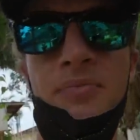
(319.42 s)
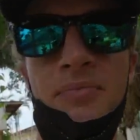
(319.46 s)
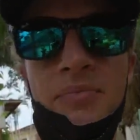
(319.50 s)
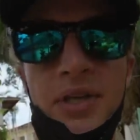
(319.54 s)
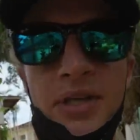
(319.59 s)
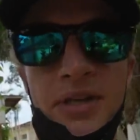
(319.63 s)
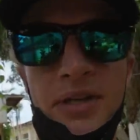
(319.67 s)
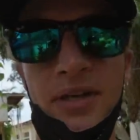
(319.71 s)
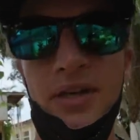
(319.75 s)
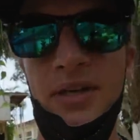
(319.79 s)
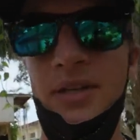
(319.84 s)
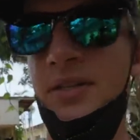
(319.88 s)

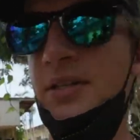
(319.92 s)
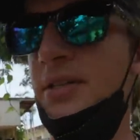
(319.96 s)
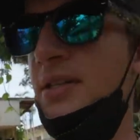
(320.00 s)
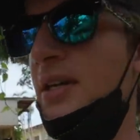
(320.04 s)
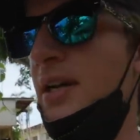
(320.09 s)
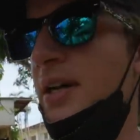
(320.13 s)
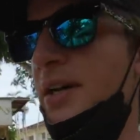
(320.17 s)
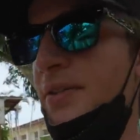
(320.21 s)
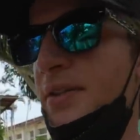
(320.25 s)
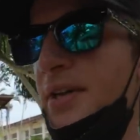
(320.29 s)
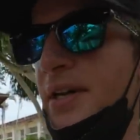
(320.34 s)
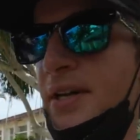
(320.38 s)
Because
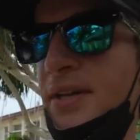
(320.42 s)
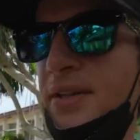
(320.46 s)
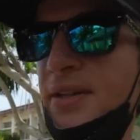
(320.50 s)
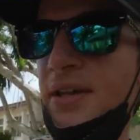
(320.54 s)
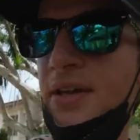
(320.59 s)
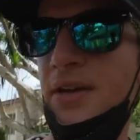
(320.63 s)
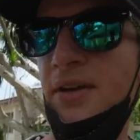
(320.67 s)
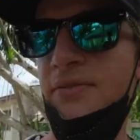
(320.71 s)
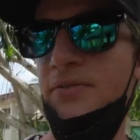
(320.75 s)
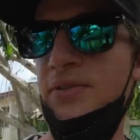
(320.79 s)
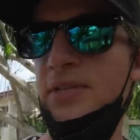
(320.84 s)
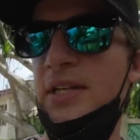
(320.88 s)
they
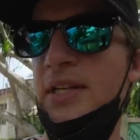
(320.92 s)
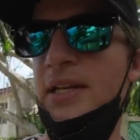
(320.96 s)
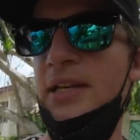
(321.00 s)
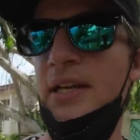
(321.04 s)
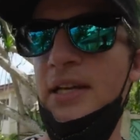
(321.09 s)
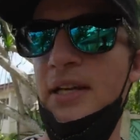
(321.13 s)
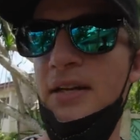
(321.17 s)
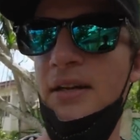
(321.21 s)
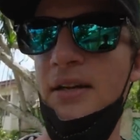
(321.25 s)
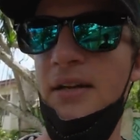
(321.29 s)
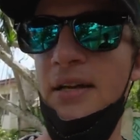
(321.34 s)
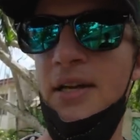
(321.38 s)
obviously,
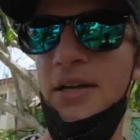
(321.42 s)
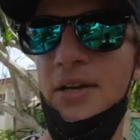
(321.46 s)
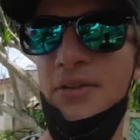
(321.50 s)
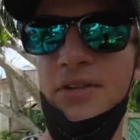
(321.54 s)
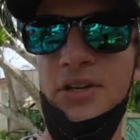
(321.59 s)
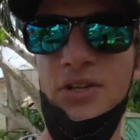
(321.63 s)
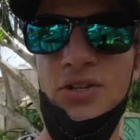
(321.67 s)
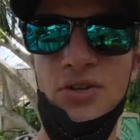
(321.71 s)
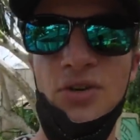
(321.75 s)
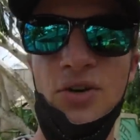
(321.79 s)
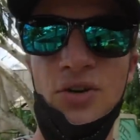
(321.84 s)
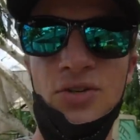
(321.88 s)
like a lot of
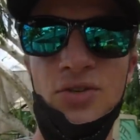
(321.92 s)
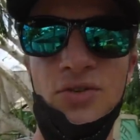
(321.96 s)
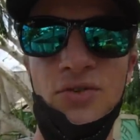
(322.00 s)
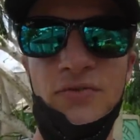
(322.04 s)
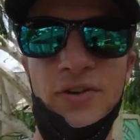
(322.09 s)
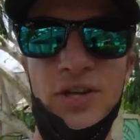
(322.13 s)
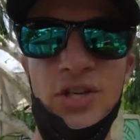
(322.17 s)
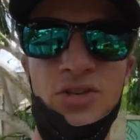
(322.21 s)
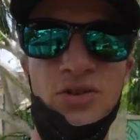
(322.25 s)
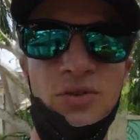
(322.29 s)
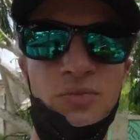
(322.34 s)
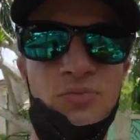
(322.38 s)
these
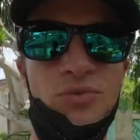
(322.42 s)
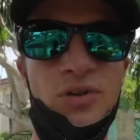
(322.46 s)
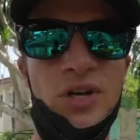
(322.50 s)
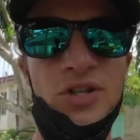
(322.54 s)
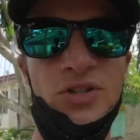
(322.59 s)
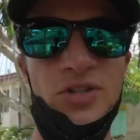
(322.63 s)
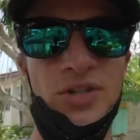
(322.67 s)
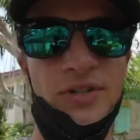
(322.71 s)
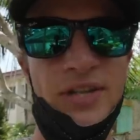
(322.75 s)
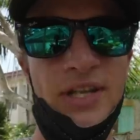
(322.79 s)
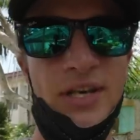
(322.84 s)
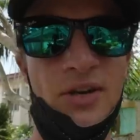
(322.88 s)
conservation
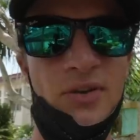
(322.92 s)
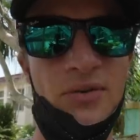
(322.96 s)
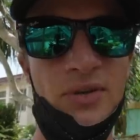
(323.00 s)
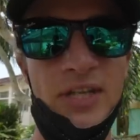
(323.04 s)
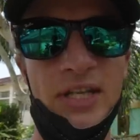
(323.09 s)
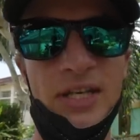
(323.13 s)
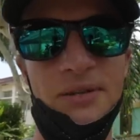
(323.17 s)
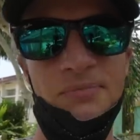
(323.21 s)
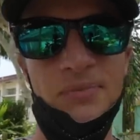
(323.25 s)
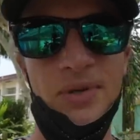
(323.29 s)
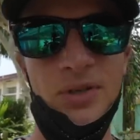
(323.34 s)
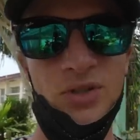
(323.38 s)
projects, they don't
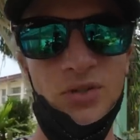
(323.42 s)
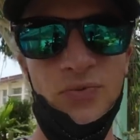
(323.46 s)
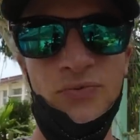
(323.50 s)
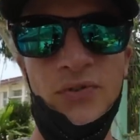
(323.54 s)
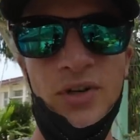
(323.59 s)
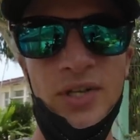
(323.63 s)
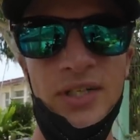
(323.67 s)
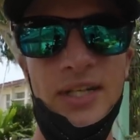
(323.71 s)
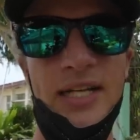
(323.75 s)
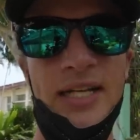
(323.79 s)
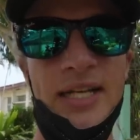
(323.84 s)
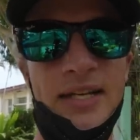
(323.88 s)
get much
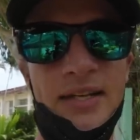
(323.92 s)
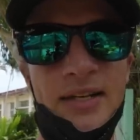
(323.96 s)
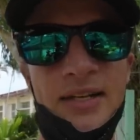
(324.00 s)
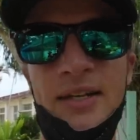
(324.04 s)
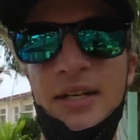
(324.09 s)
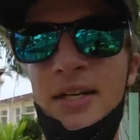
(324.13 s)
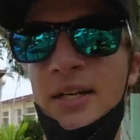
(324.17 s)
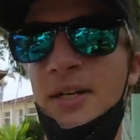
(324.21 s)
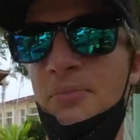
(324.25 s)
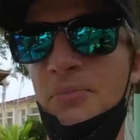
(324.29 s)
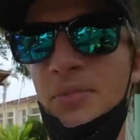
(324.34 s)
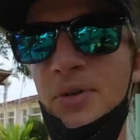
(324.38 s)
funding.
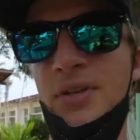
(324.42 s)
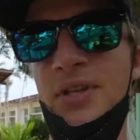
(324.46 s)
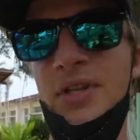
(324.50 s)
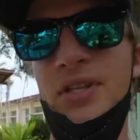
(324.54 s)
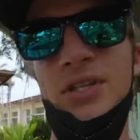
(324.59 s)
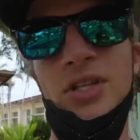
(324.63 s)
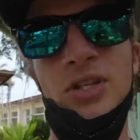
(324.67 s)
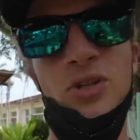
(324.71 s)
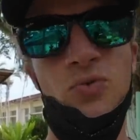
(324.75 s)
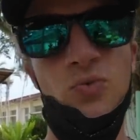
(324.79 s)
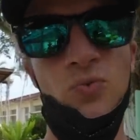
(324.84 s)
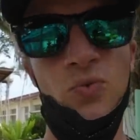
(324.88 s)
But
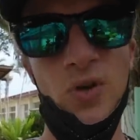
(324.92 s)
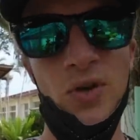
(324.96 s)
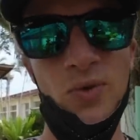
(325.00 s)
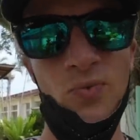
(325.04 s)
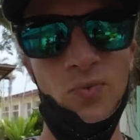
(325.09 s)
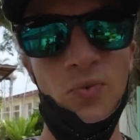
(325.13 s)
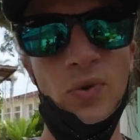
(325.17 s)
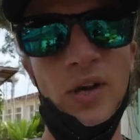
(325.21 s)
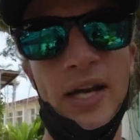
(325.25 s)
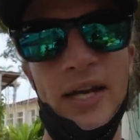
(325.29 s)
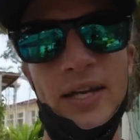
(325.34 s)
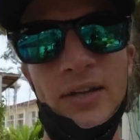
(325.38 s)
this is
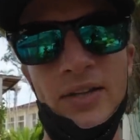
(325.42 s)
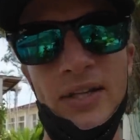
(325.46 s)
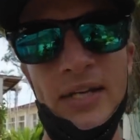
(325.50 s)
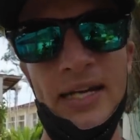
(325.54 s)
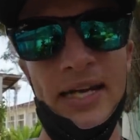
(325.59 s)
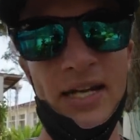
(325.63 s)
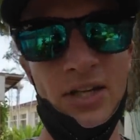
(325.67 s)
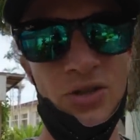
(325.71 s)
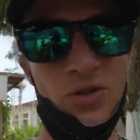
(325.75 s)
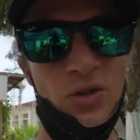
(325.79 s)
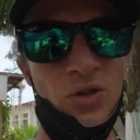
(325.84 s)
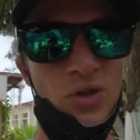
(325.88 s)
one way you can
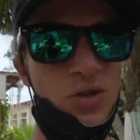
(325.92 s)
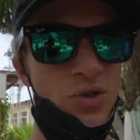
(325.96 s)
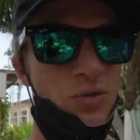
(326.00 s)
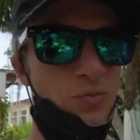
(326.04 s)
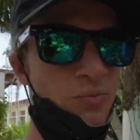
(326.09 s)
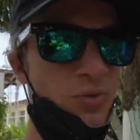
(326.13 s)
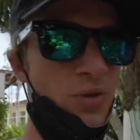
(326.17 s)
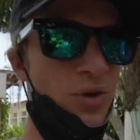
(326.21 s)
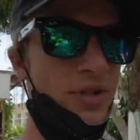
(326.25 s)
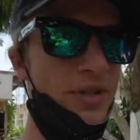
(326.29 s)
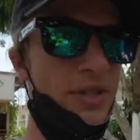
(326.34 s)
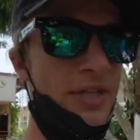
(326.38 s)
actually
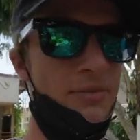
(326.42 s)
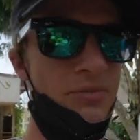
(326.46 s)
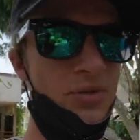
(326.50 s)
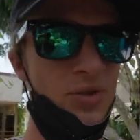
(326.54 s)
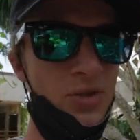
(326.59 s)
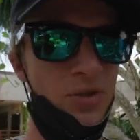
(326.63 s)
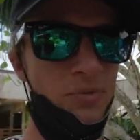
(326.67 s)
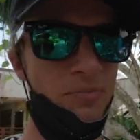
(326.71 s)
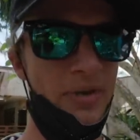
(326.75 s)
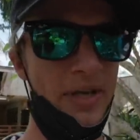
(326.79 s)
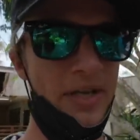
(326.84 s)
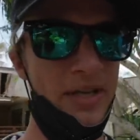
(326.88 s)
support them, so
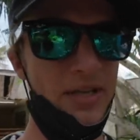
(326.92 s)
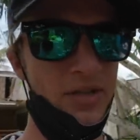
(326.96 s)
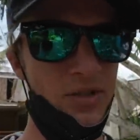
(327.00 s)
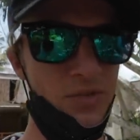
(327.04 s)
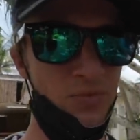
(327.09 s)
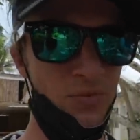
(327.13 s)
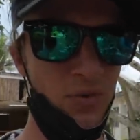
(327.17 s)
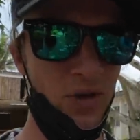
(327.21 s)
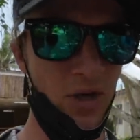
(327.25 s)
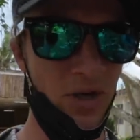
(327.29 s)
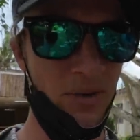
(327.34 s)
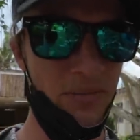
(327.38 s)
you pay a
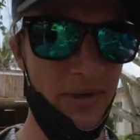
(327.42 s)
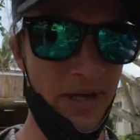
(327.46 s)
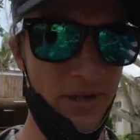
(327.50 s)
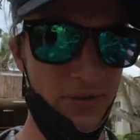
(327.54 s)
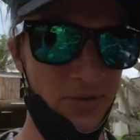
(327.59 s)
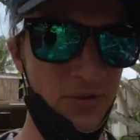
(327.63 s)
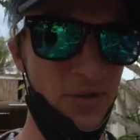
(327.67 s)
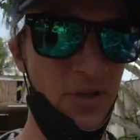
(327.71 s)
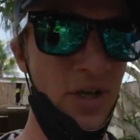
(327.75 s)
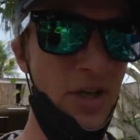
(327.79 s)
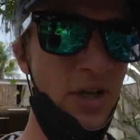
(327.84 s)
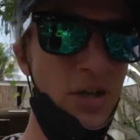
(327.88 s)
small
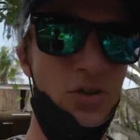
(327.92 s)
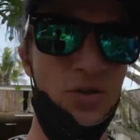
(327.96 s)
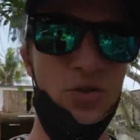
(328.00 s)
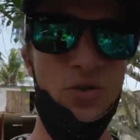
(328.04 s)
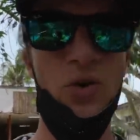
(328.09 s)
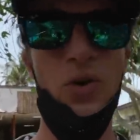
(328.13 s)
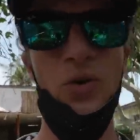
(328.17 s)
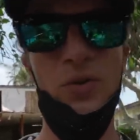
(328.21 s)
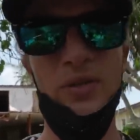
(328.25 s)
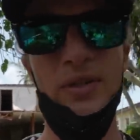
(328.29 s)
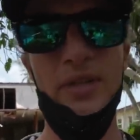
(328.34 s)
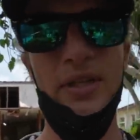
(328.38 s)
amount to
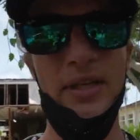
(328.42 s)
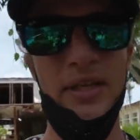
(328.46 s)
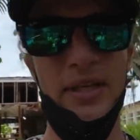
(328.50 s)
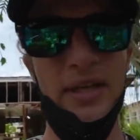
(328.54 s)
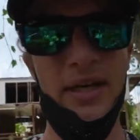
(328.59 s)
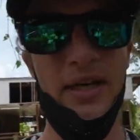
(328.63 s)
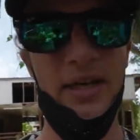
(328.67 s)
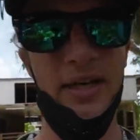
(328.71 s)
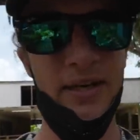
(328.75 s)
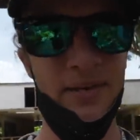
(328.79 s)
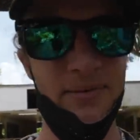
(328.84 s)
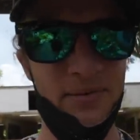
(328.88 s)
hold
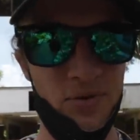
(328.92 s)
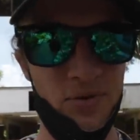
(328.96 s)
the